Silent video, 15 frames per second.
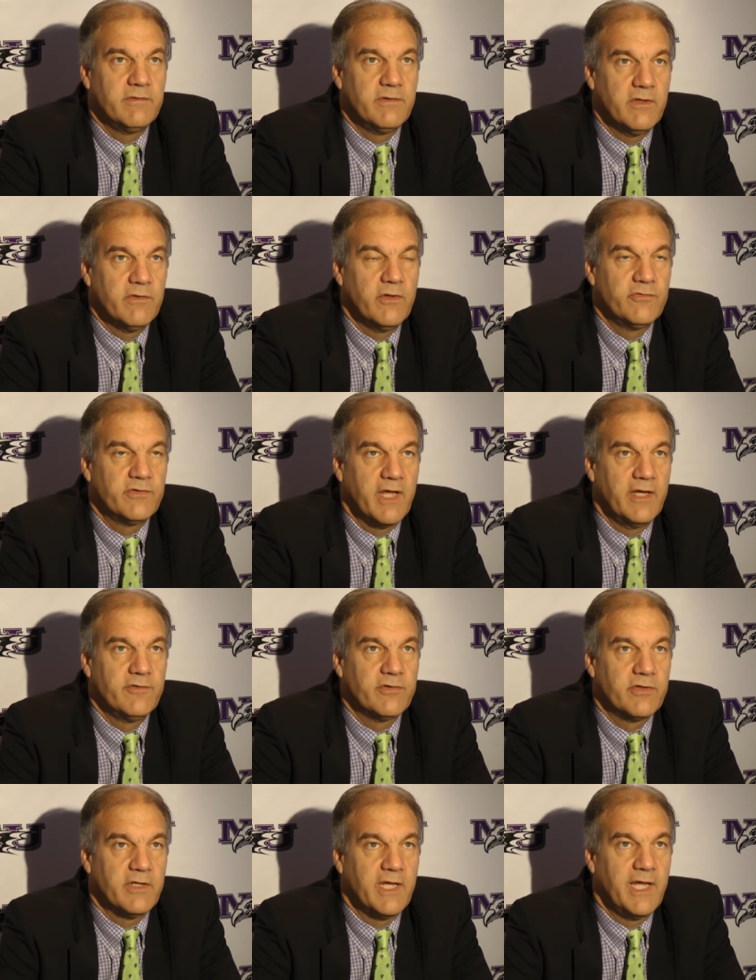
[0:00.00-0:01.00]
You know those
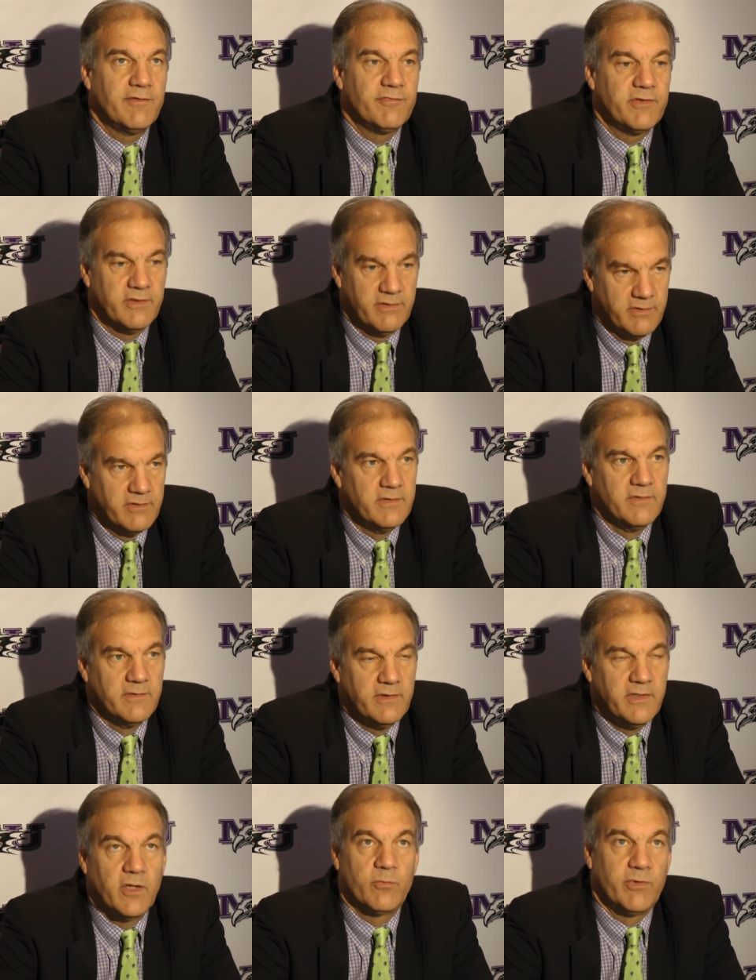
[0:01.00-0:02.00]
guys are going to have
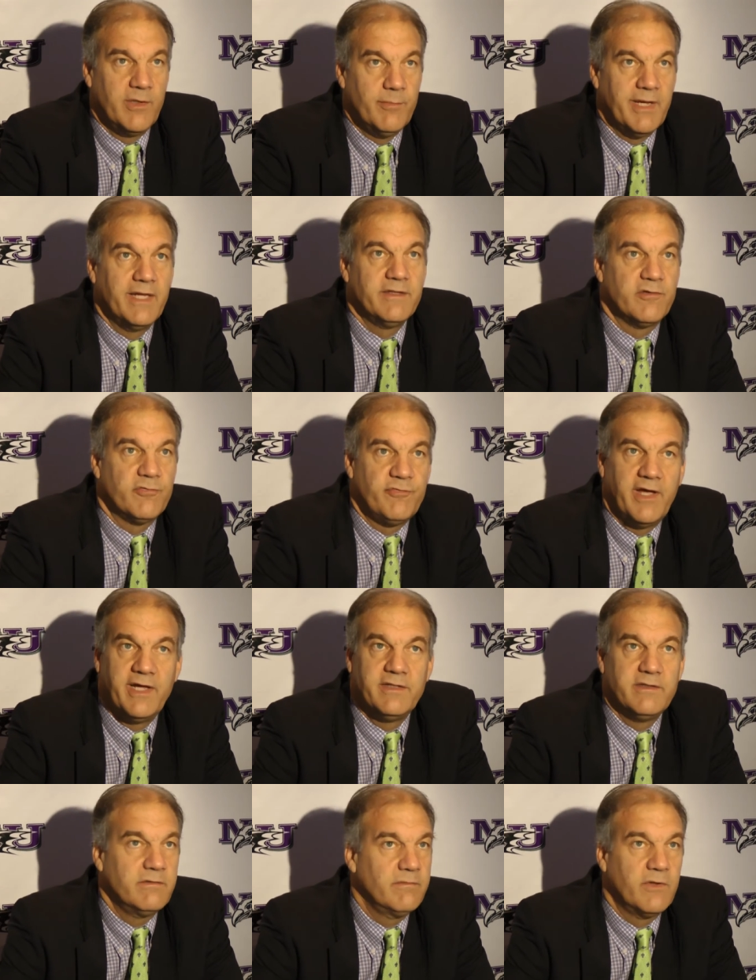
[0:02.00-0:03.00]
to, you know, rebound,
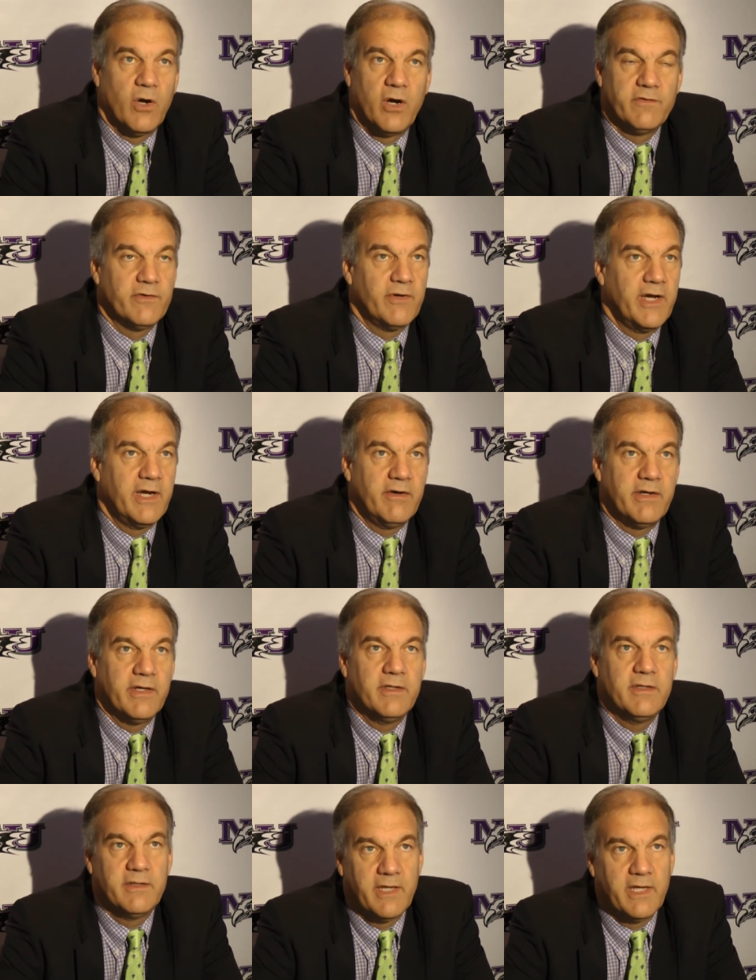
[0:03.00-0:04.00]
defend, guard their
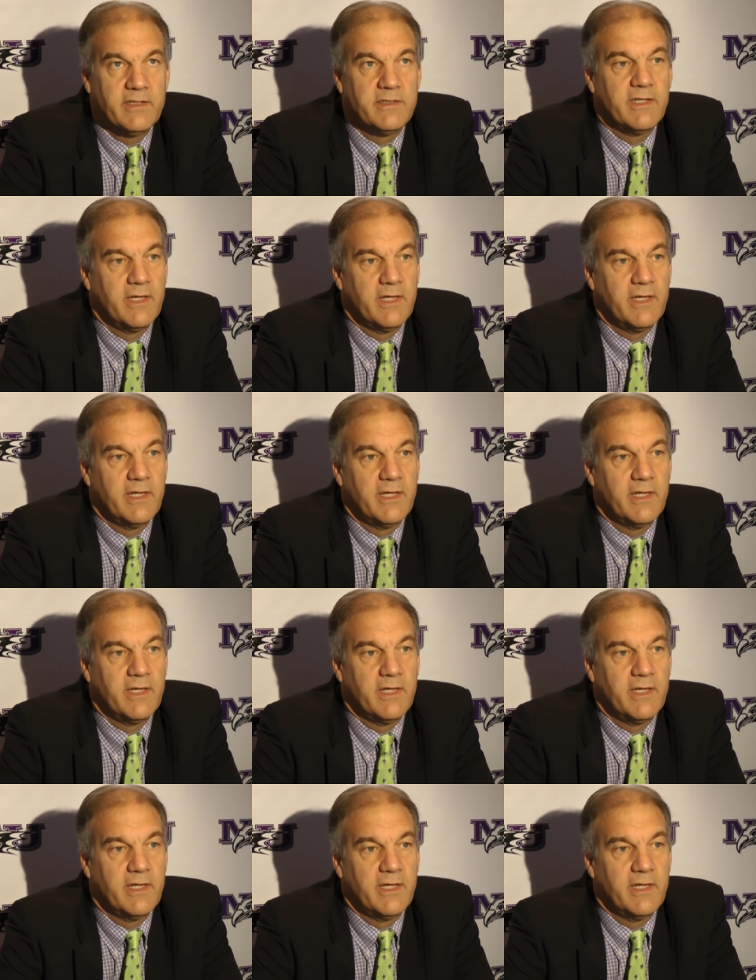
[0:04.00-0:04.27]
area, and